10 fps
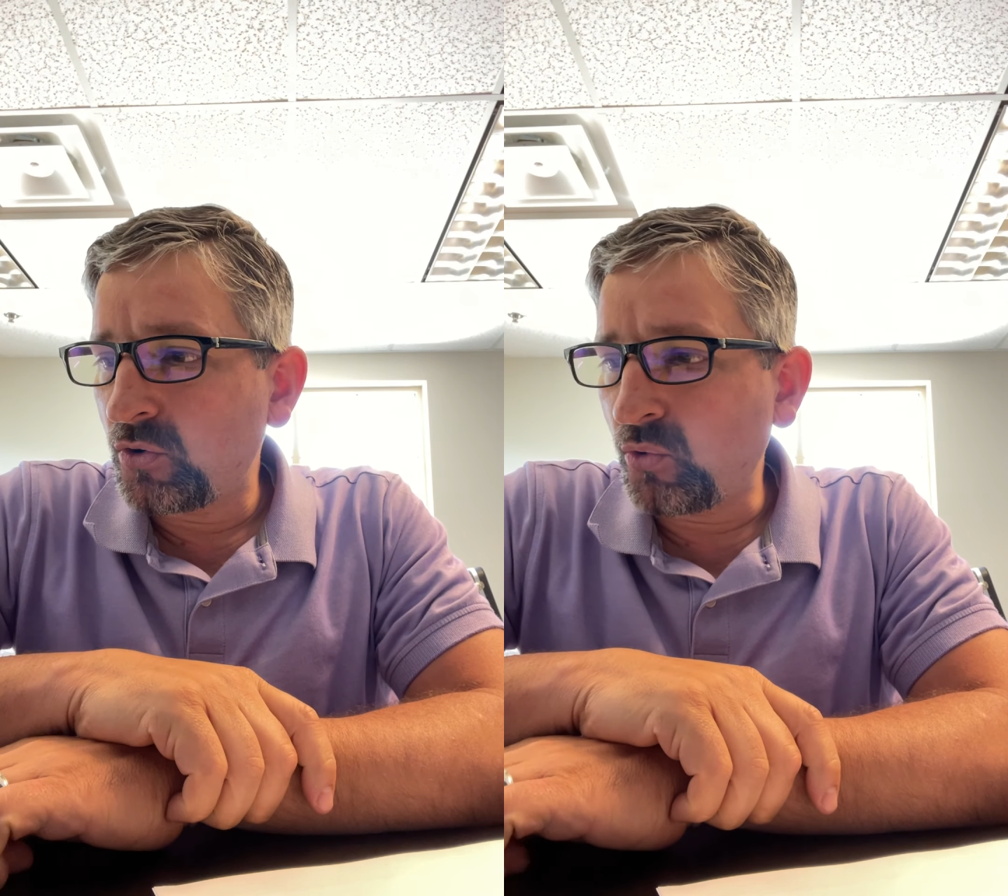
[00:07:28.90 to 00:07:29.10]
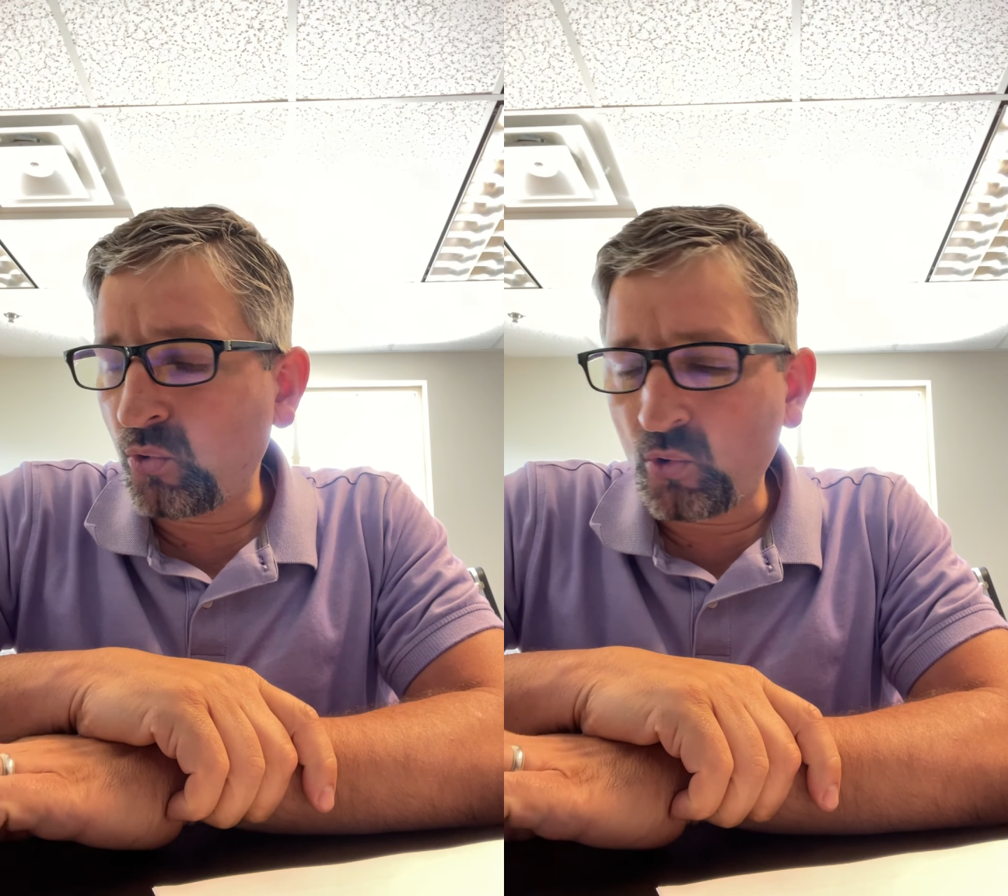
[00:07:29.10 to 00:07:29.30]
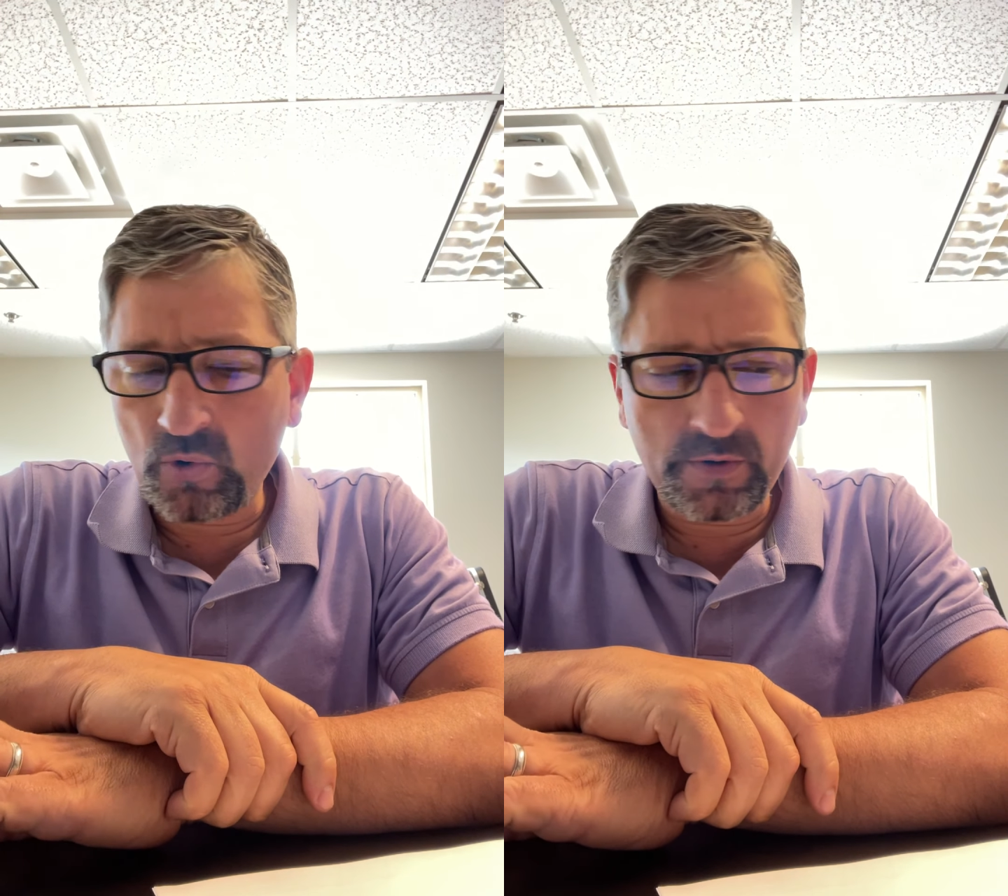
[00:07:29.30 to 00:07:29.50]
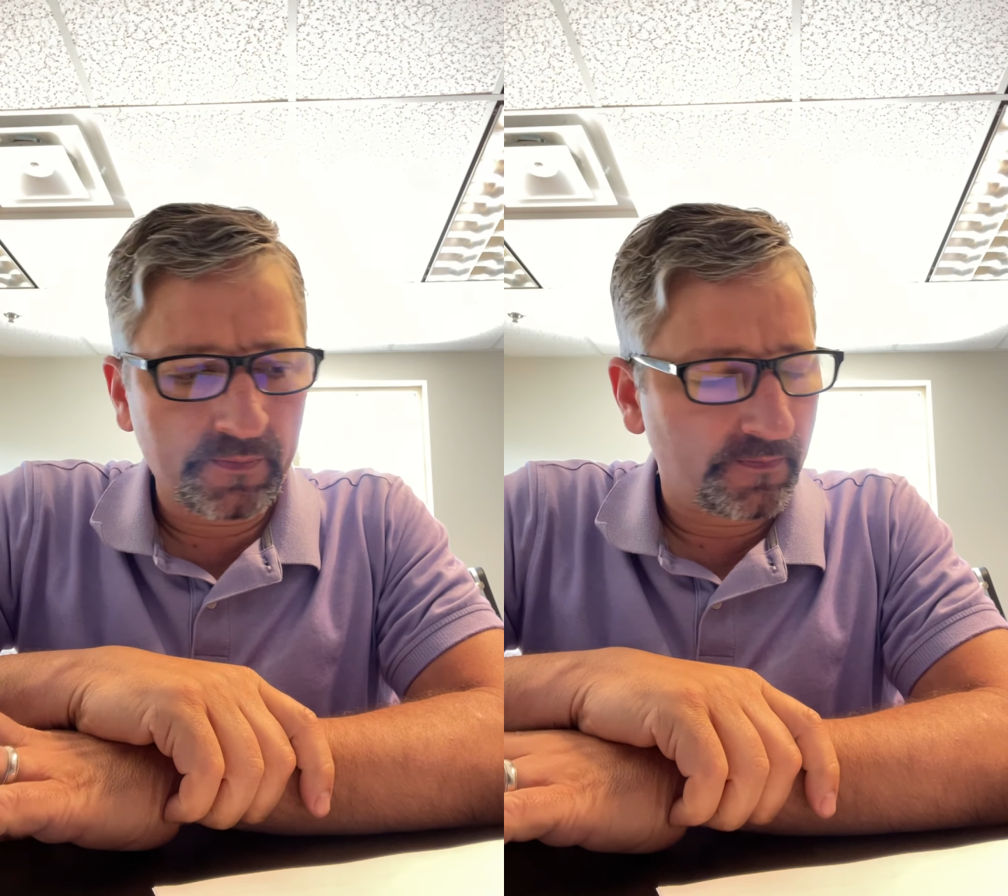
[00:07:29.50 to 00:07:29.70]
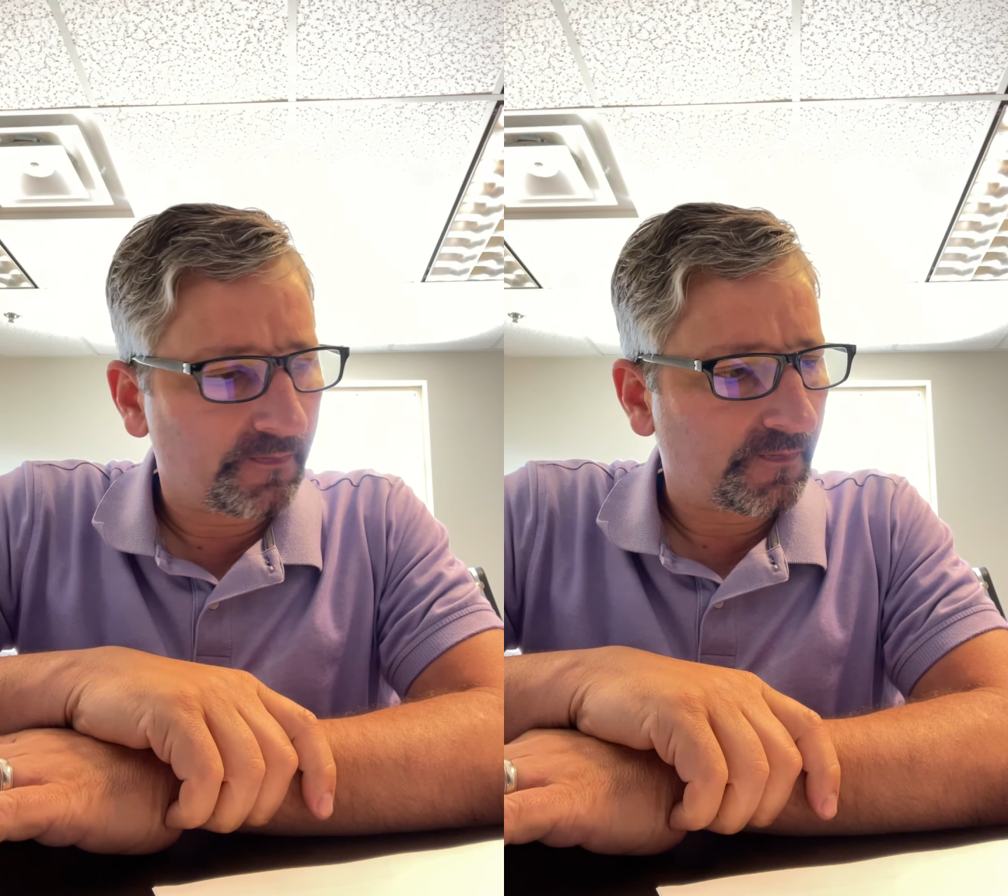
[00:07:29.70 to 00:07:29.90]

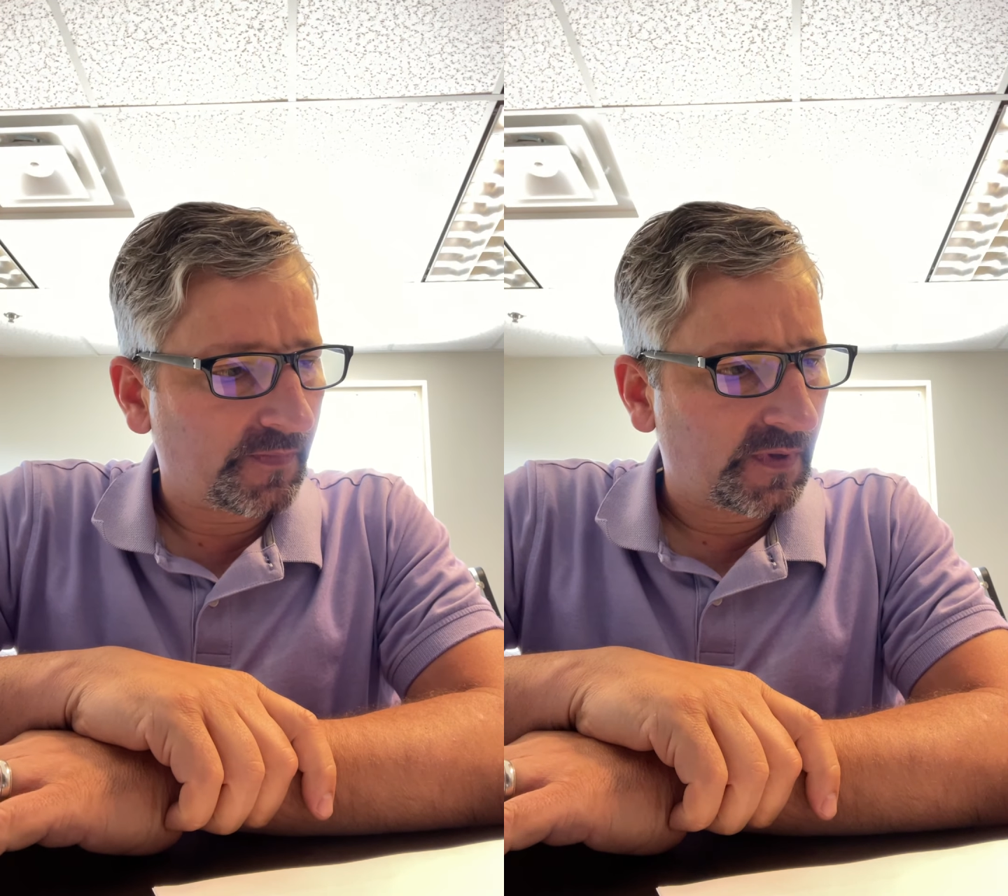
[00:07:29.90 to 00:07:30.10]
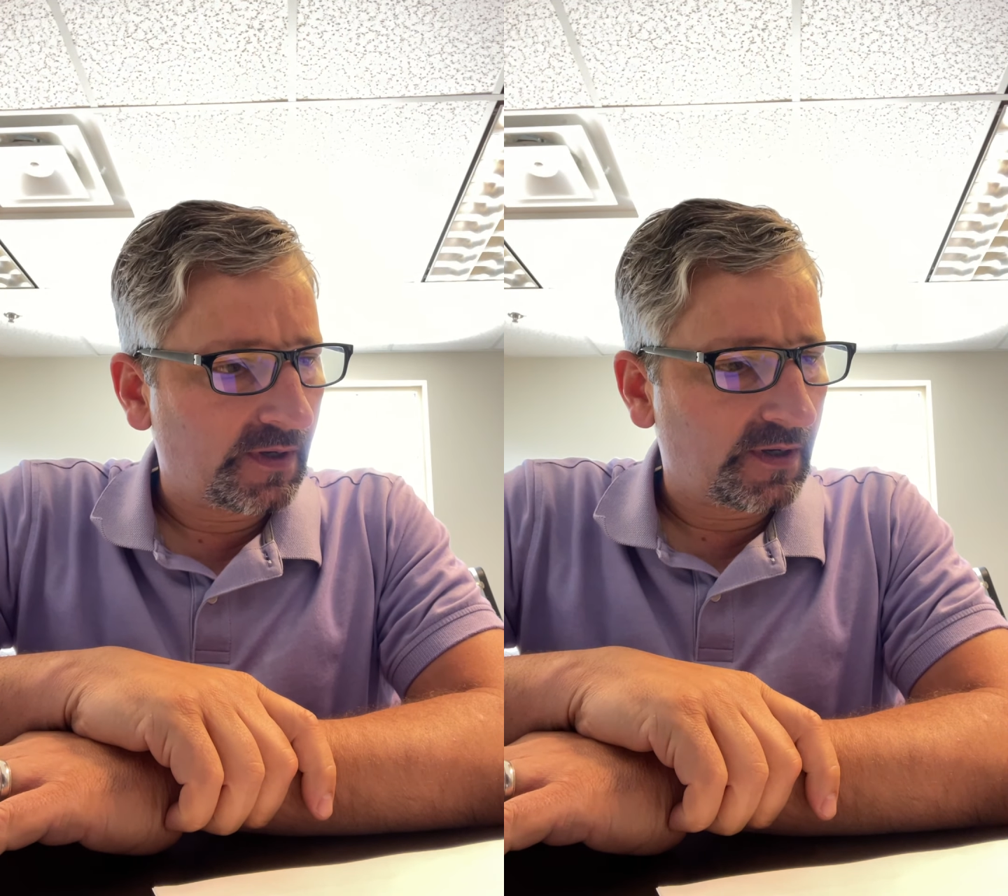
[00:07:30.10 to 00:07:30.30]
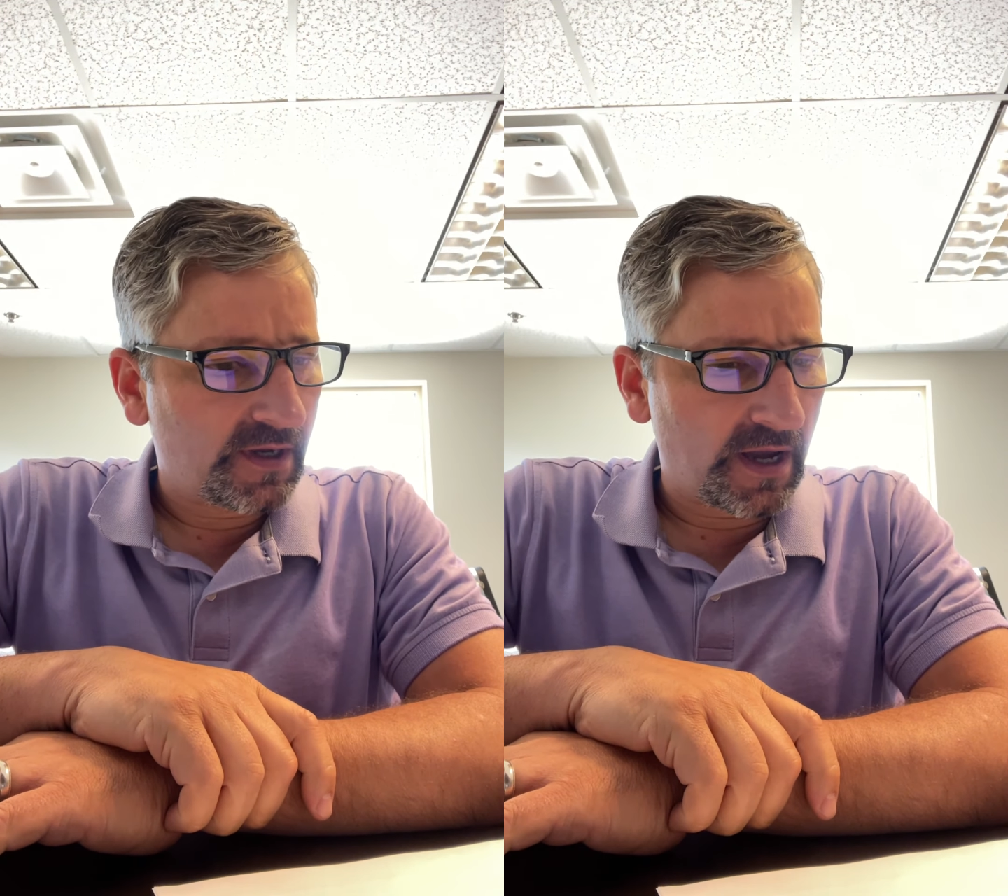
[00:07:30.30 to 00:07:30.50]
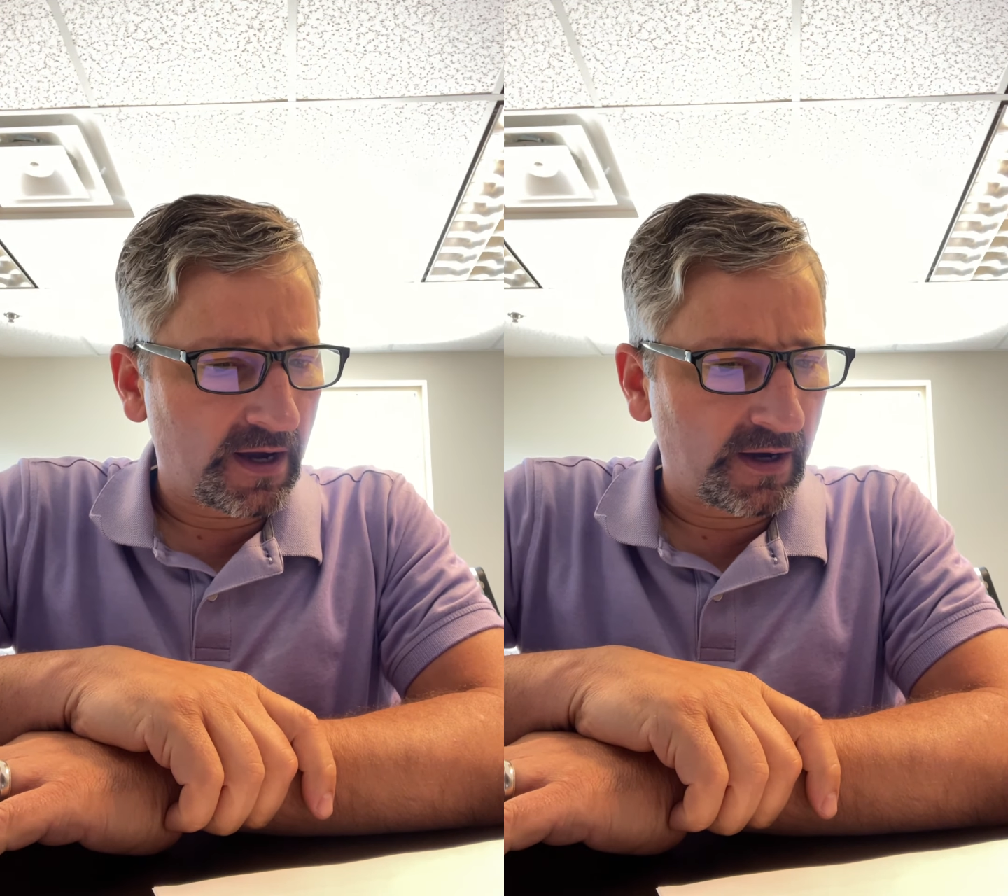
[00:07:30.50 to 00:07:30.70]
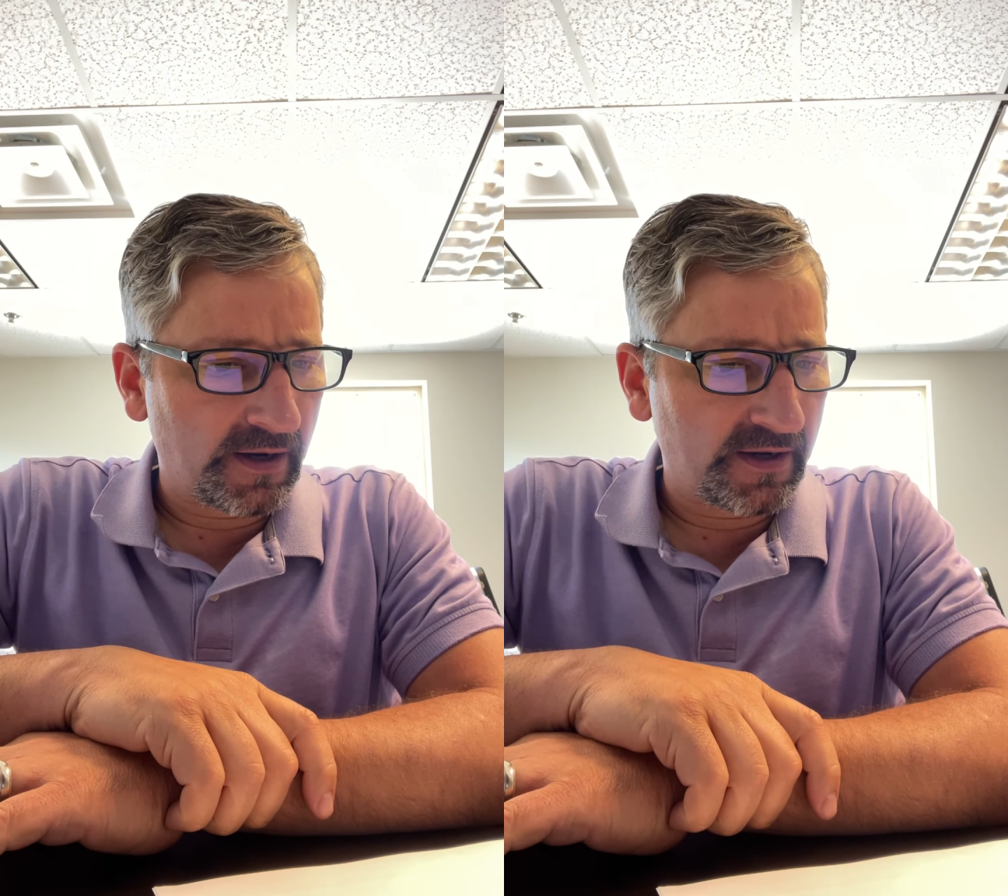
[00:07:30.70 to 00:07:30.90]
or
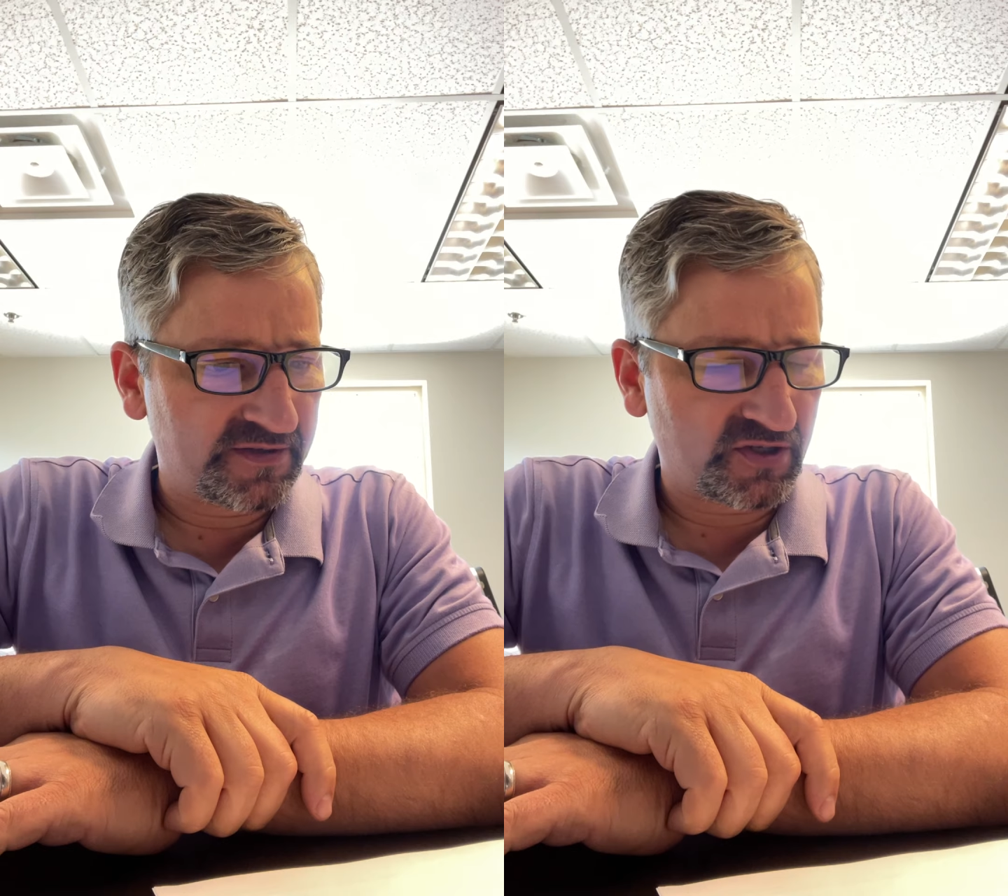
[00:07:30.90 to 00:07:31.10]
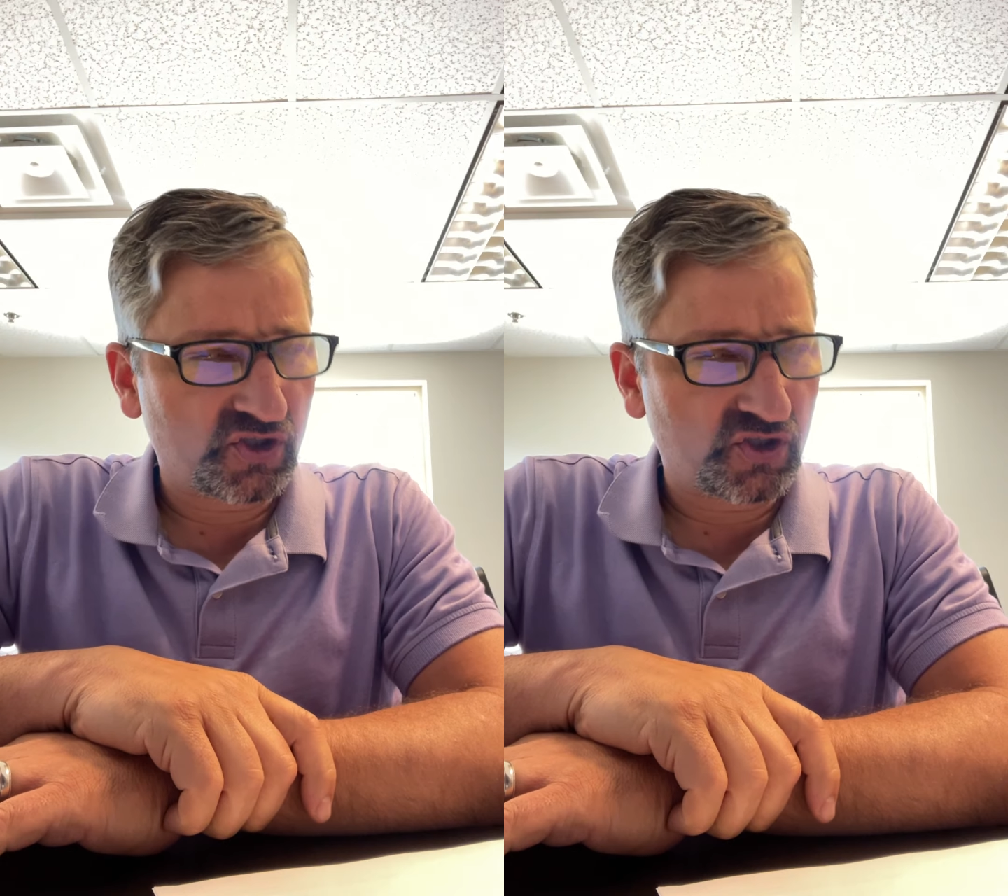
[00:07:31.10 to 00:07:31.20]
has